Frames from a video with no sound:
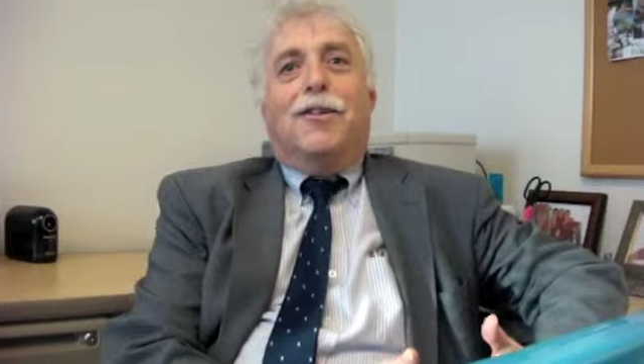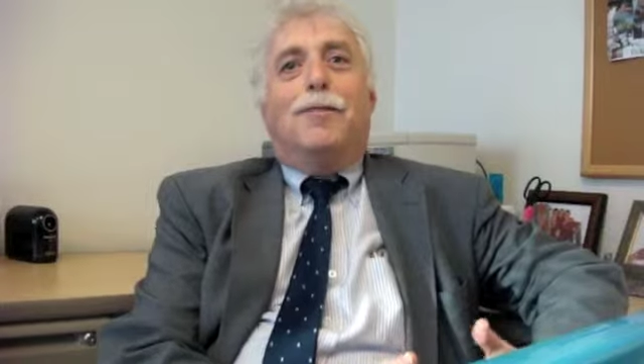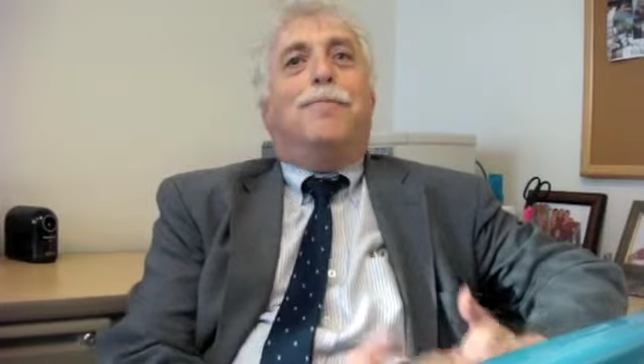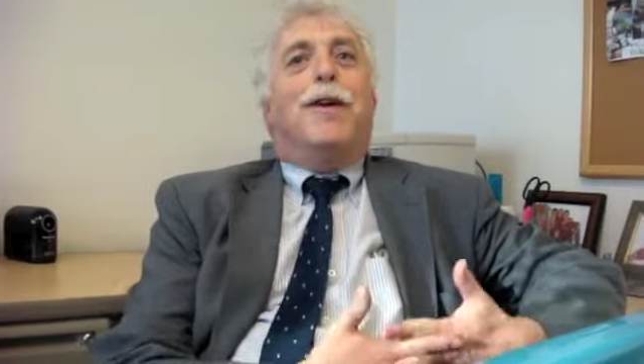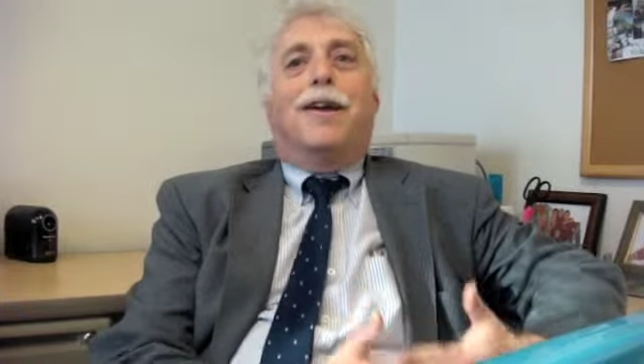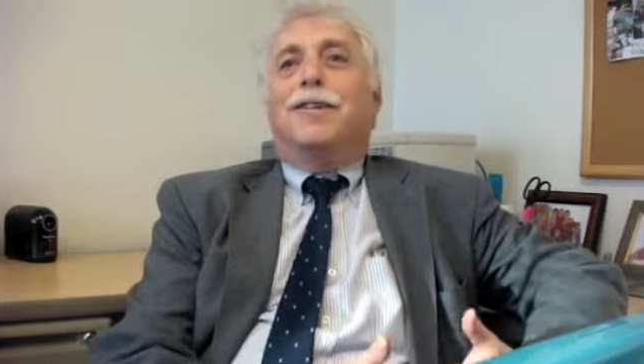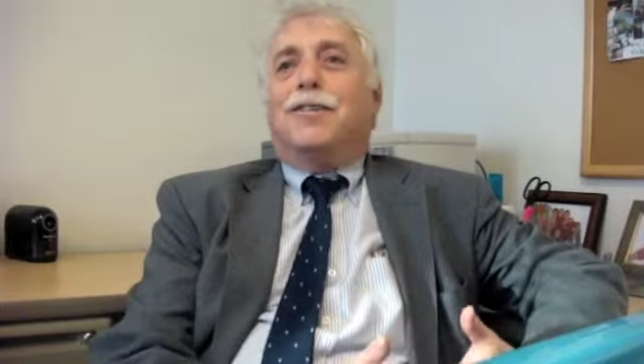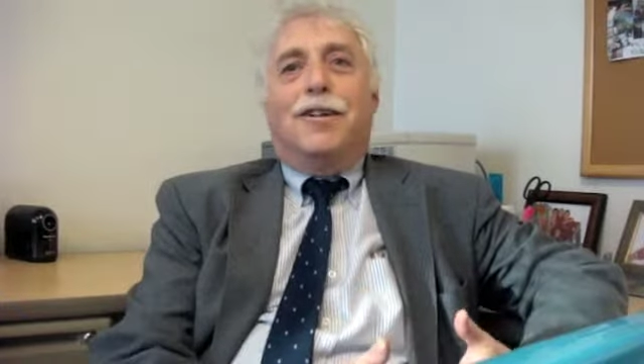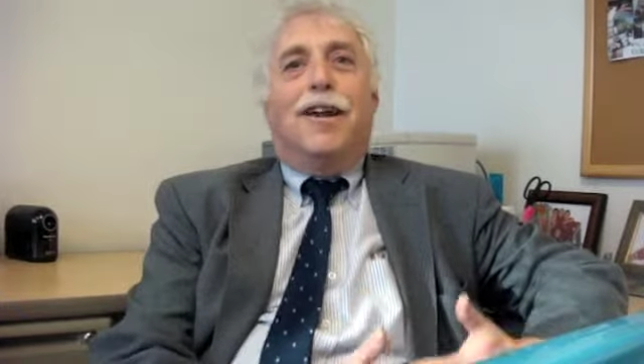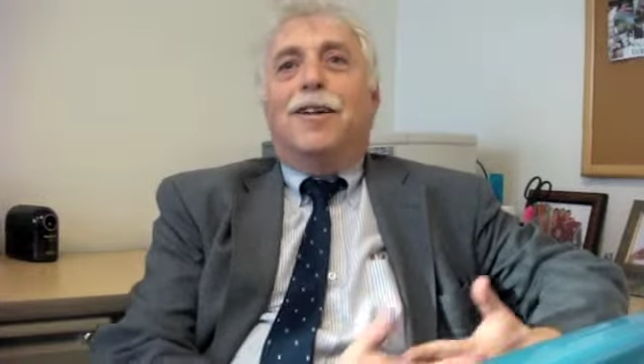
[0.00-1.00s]

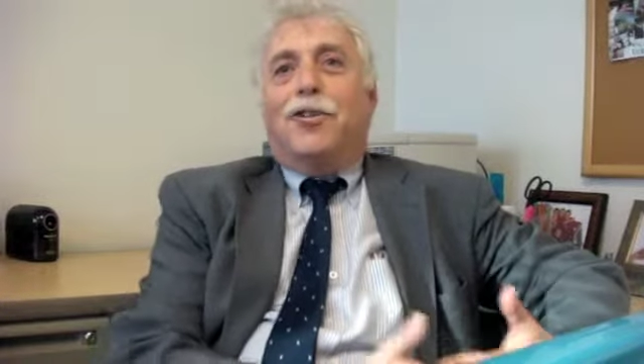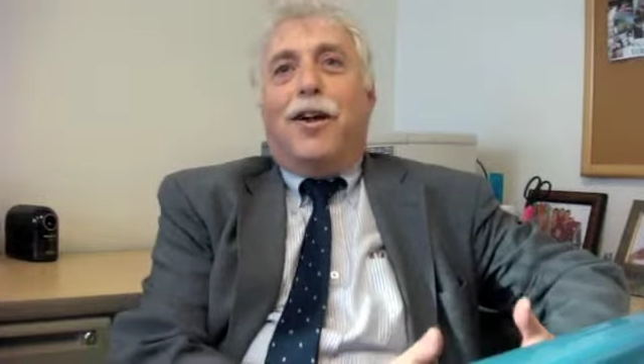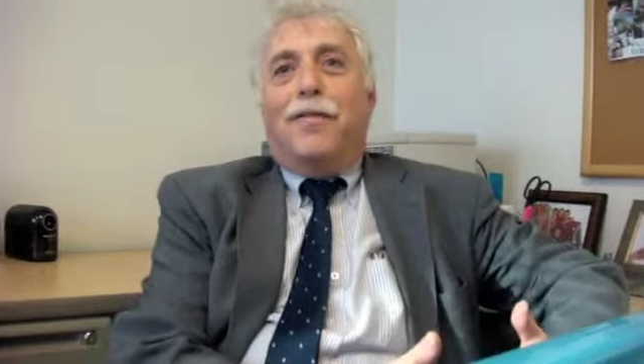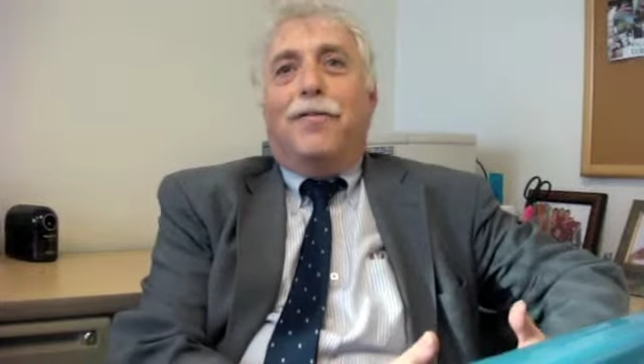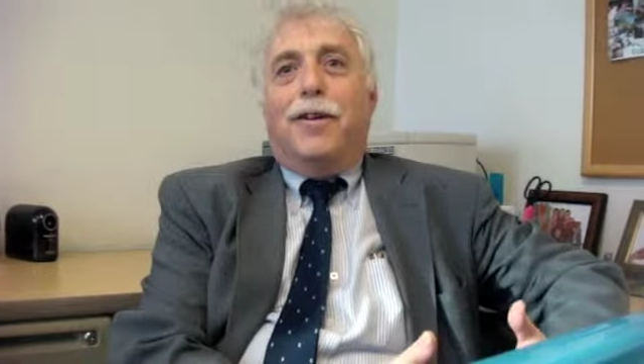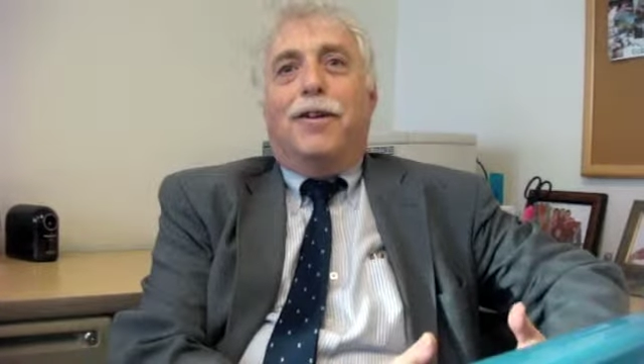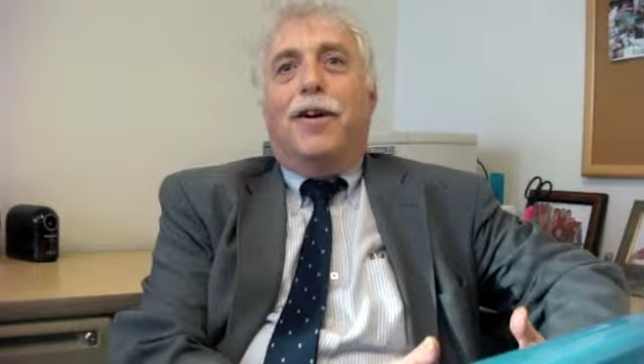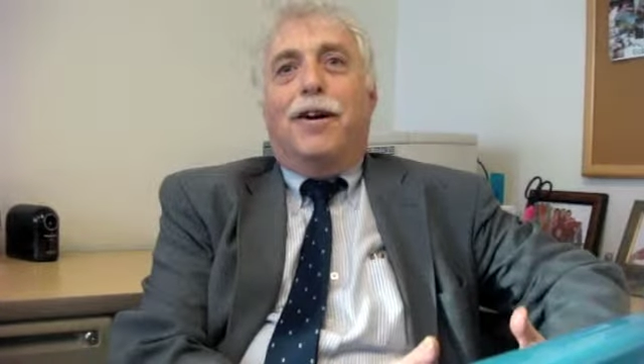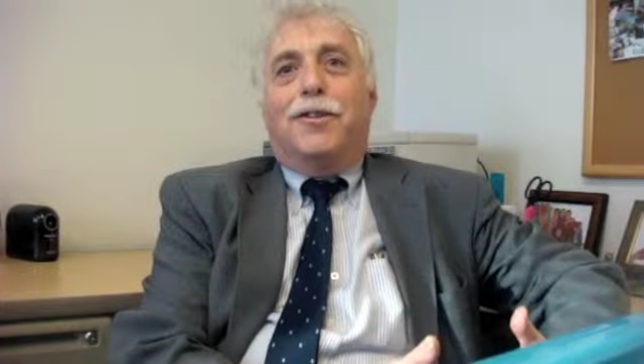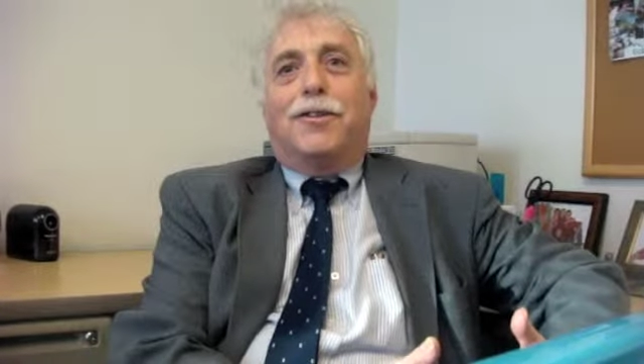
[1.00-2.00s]
chimpanzee HIV
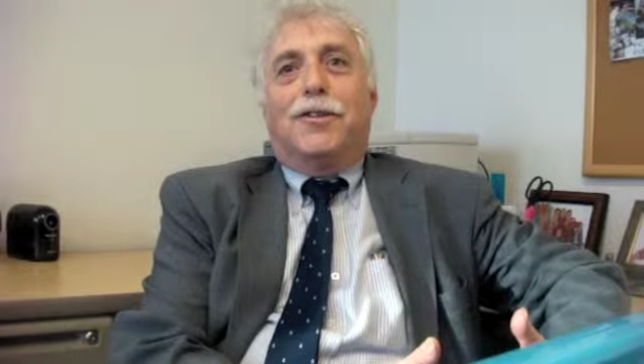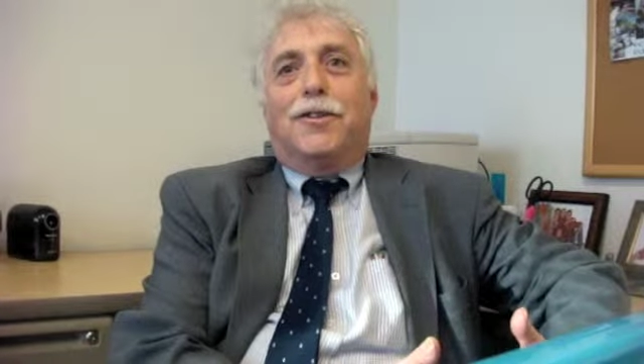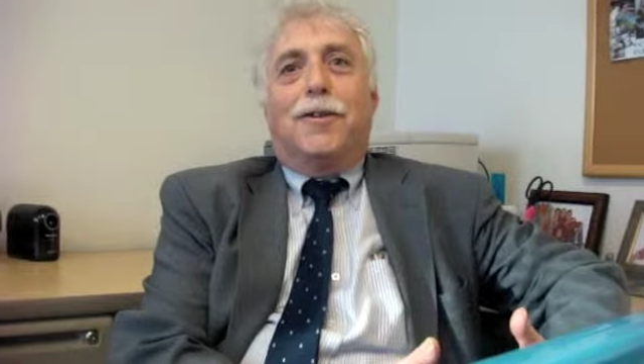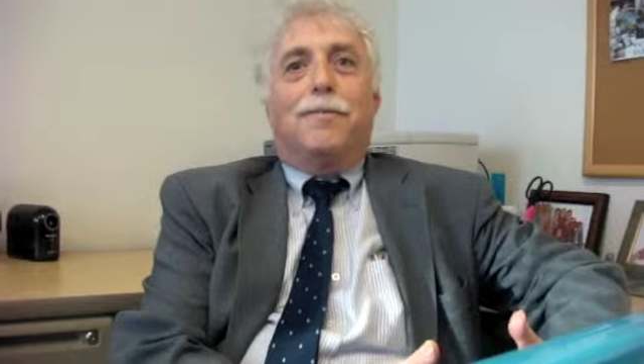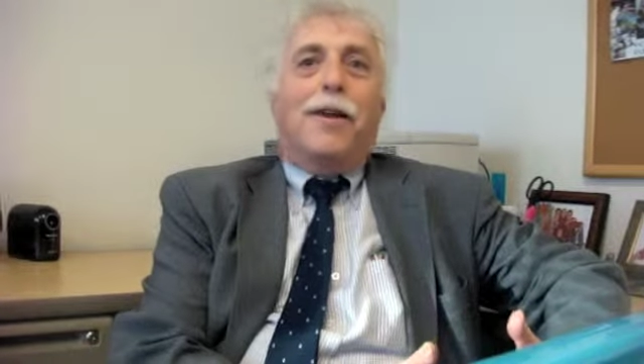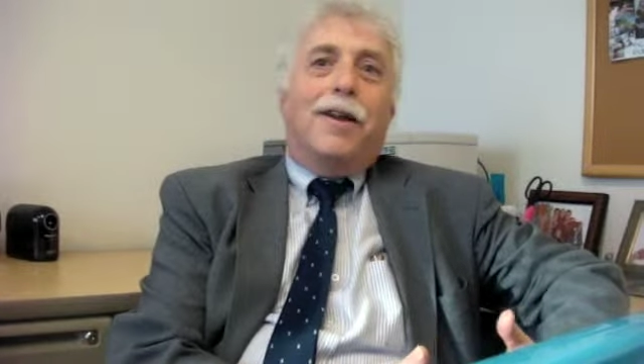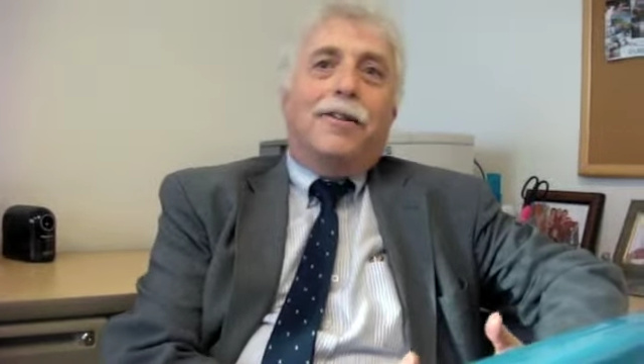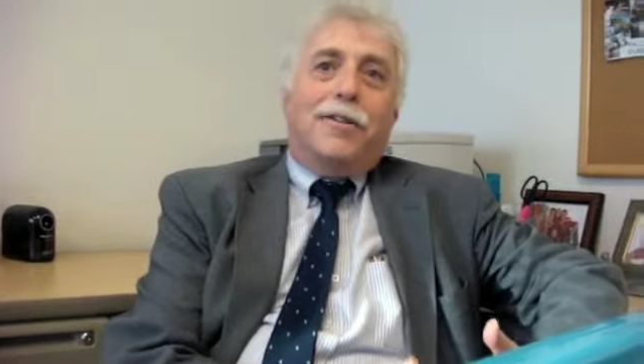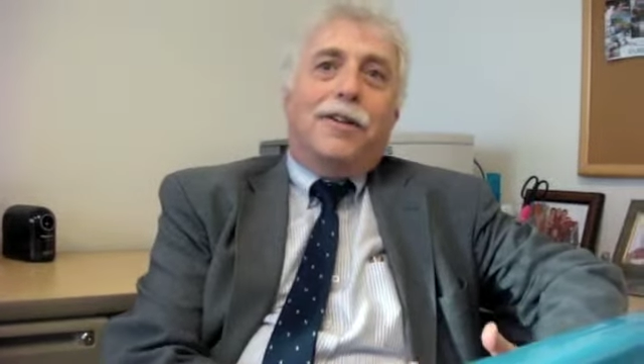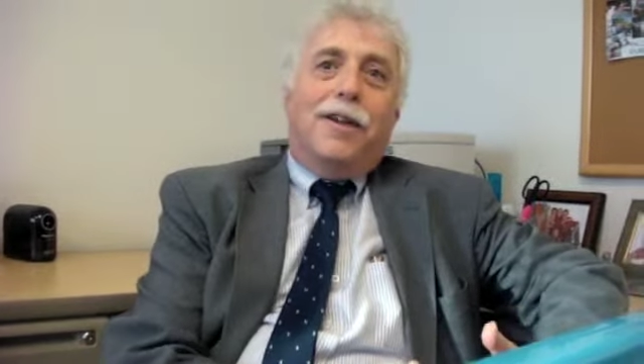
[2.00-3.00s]
causes
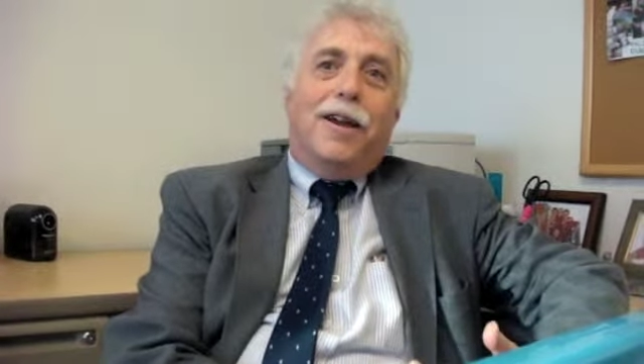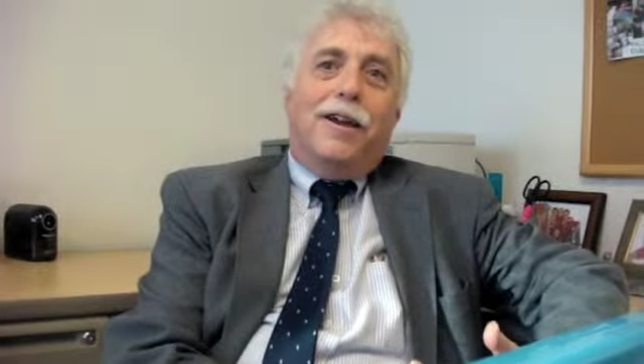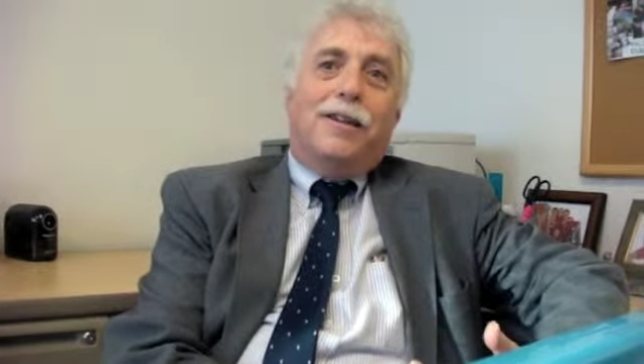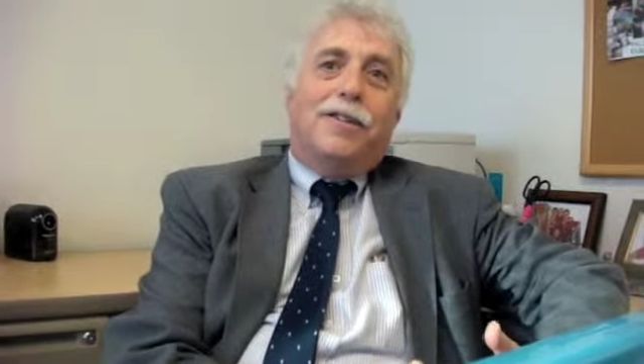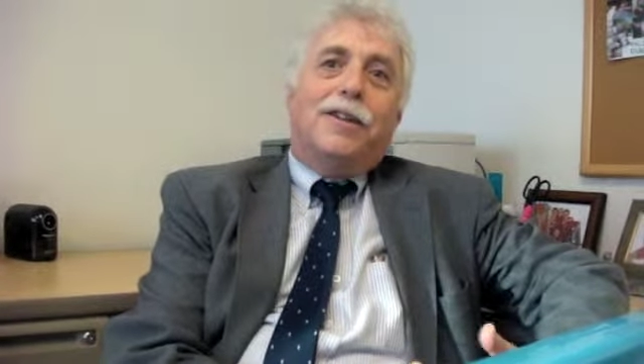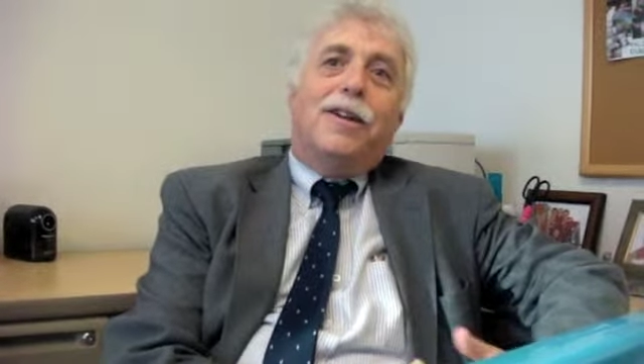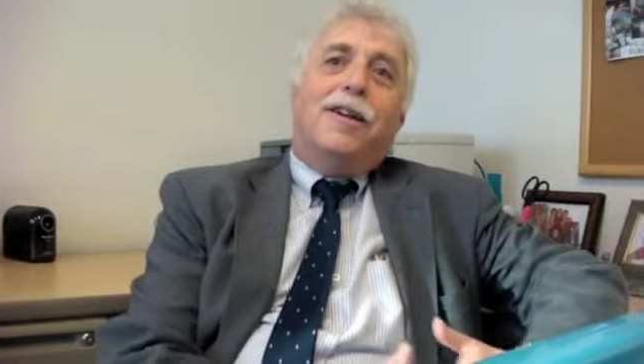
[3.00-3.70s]
chimpanzee AIDS.